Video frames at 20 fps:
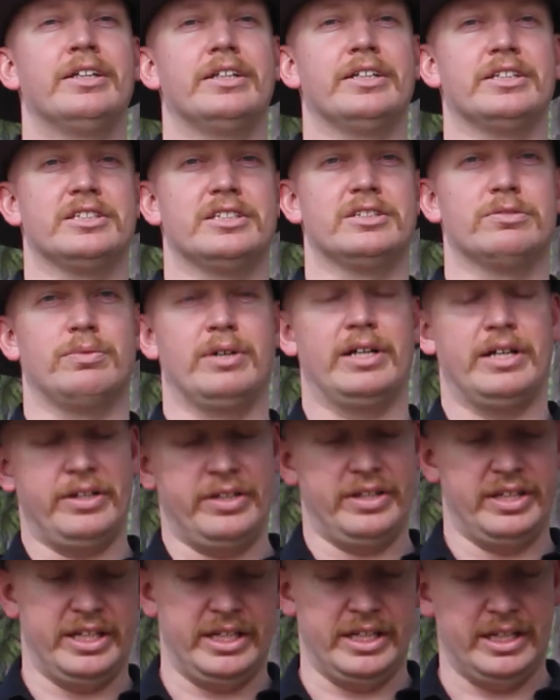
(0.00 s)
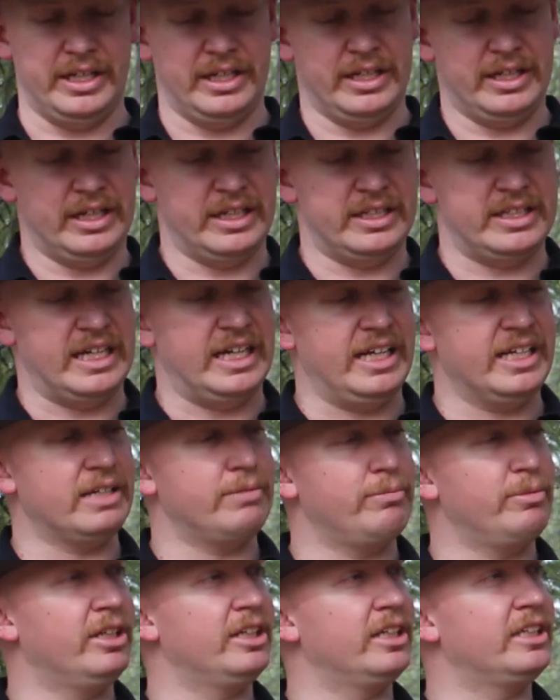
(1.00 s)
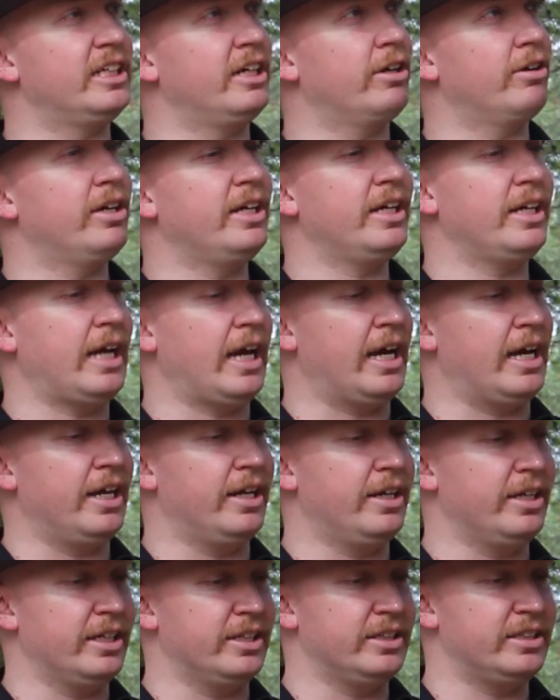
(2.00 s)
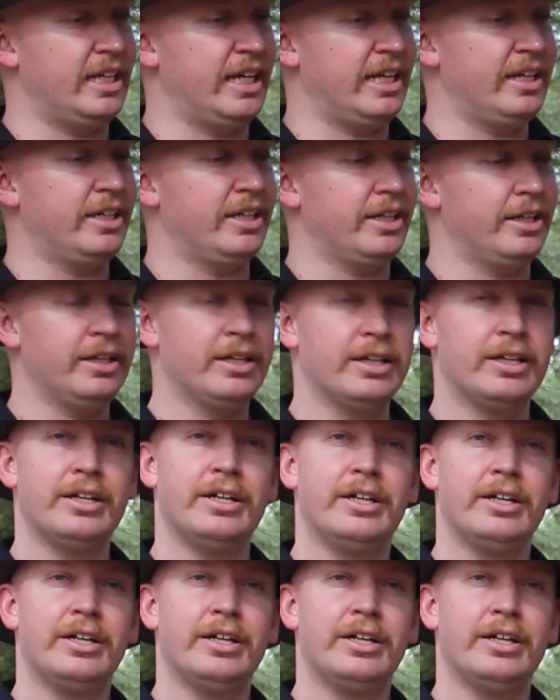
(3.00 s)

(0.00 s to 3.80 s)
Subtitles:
This is what the Italian military had intended